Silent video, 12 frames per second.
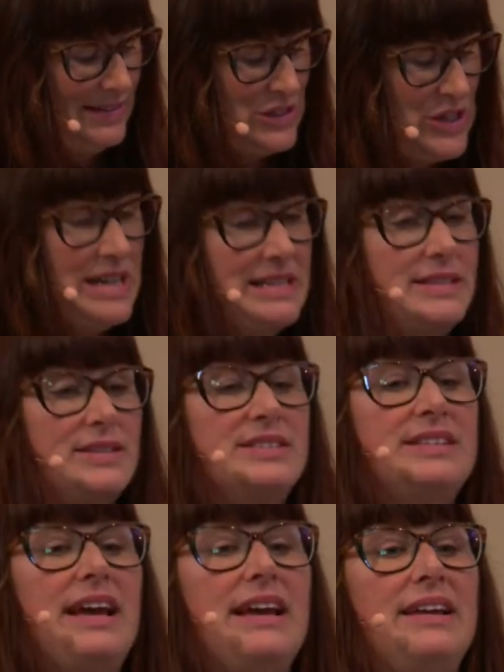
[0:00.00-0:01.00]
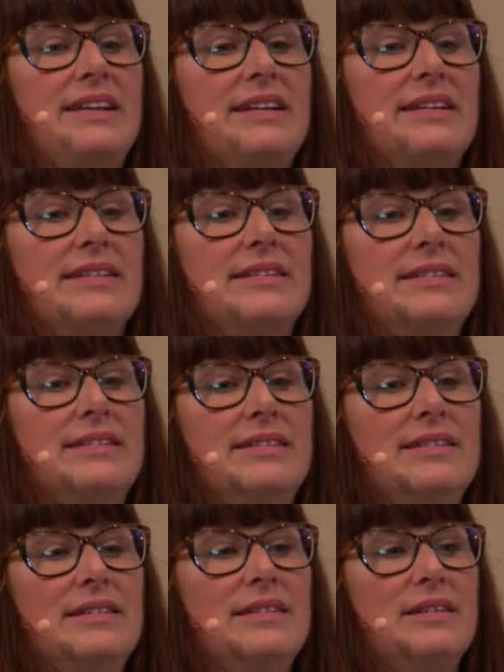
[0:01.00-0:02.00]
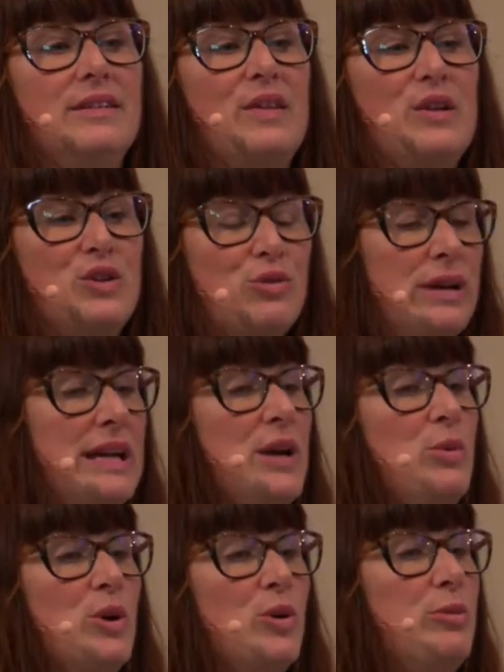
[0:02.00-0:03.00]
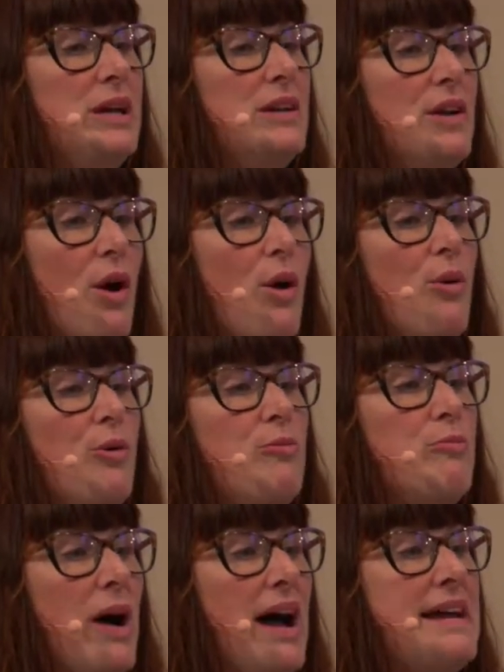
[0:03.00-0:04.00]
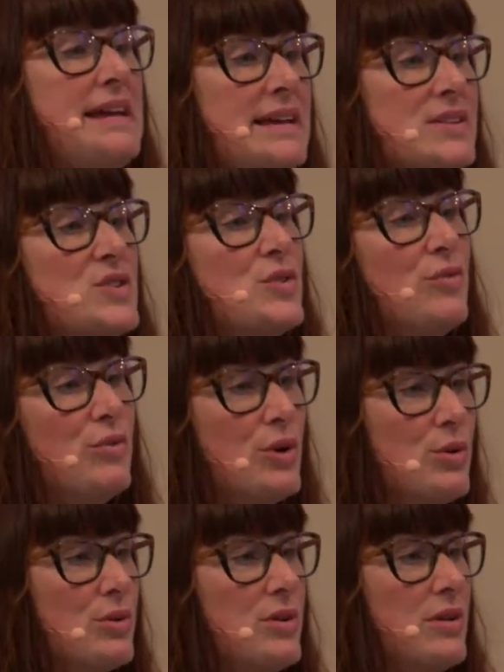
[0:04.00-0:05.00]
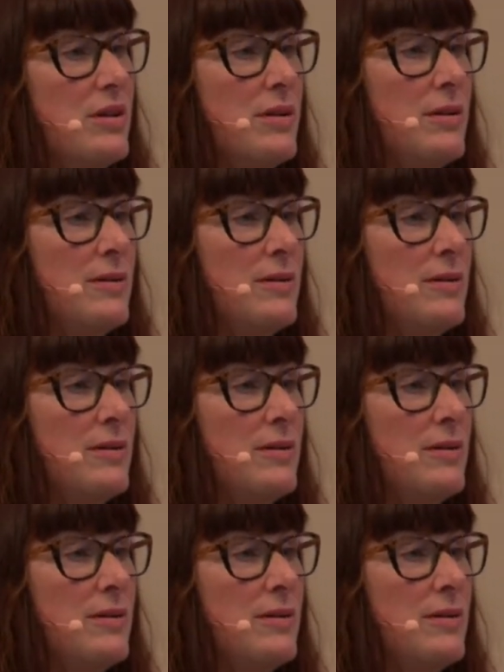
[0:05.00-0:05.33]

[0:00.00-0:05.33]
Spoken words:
Jesus said, "The tree will be known by its fruit."